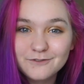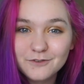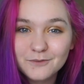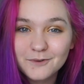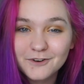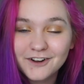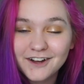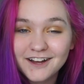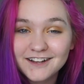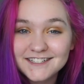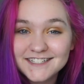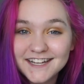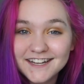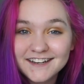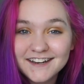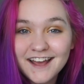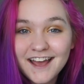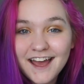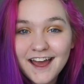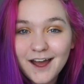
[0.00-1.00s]
for more
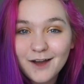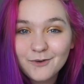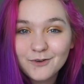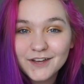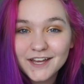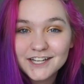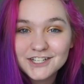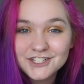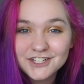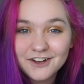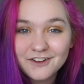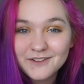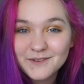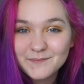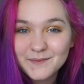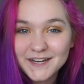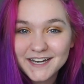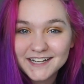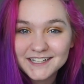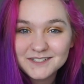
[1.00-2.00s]
content. I'll catch y'all in
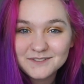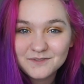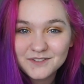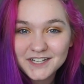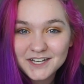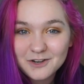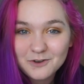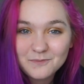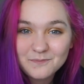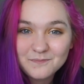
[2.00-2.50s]
my next video.